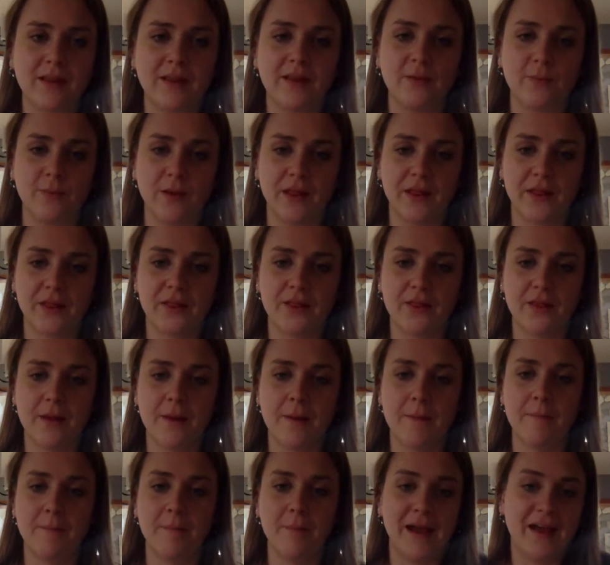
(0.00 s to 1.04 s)
with
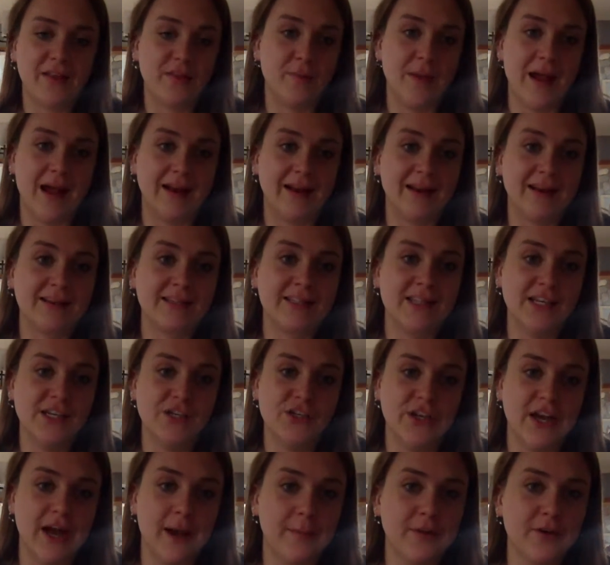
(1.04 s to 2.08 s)
mathematics and
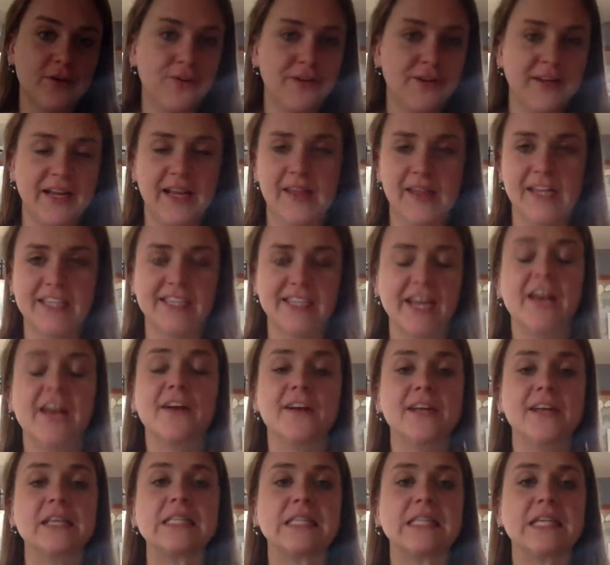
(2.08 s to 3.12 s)
geometry in these
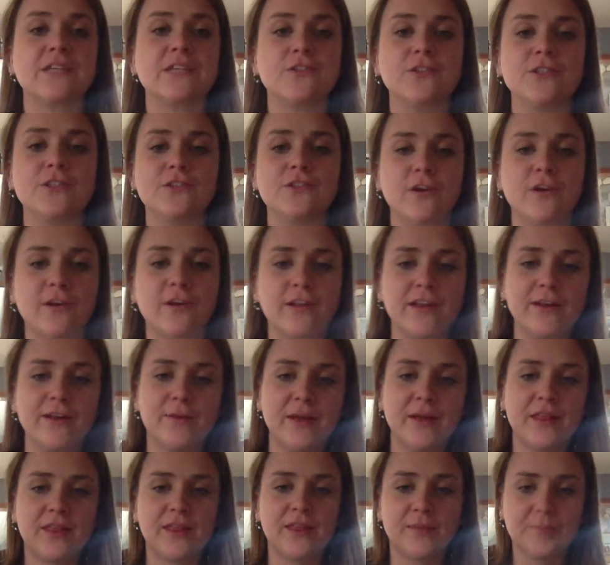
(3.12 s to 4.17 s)
areas that she's struggling
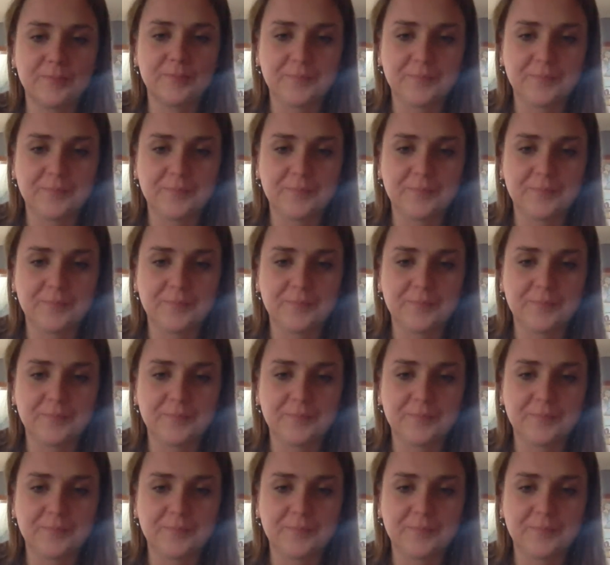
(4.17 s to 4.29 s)
with.